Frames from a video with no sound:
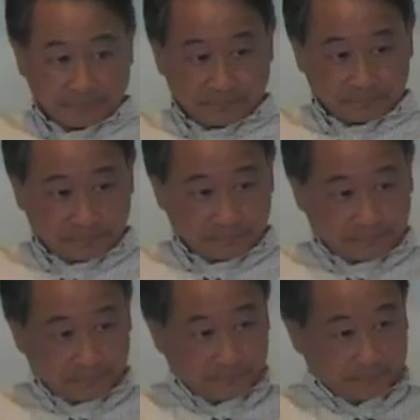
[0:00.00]
um,
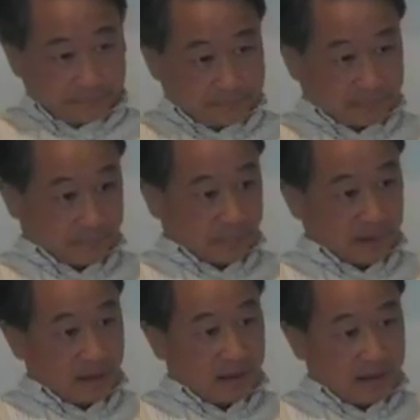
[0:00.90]
project
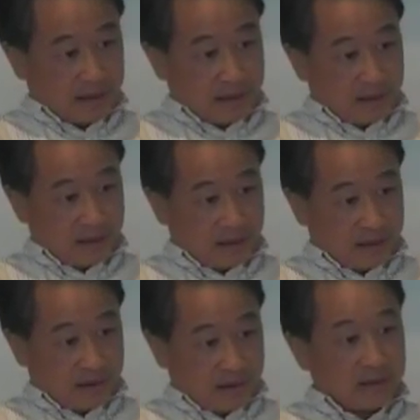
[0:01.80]
because of the residential in
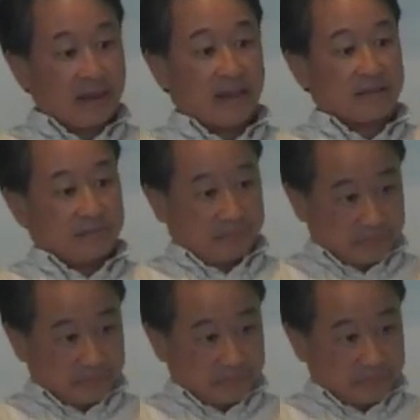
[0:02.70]
it? Yes.